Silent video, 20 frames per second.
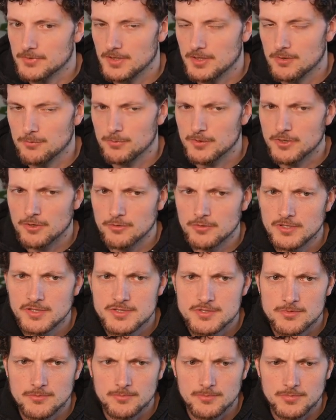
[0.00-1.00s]
Yeah, we don't need
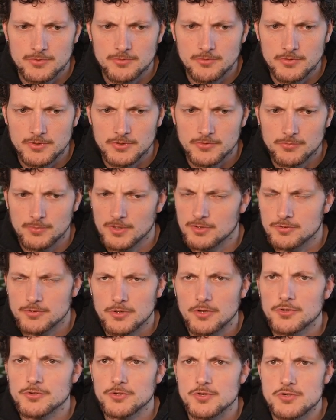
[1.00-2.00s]
to do this. We could
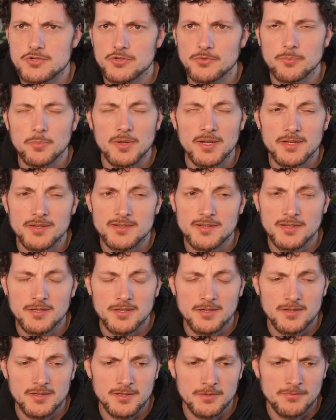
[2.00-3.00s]
also just build it in
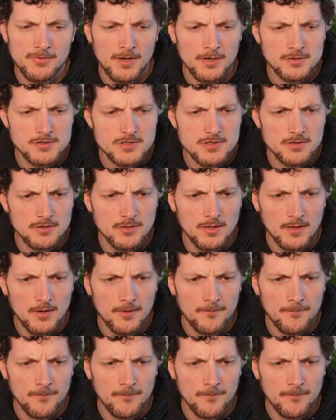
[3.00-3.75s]
a function.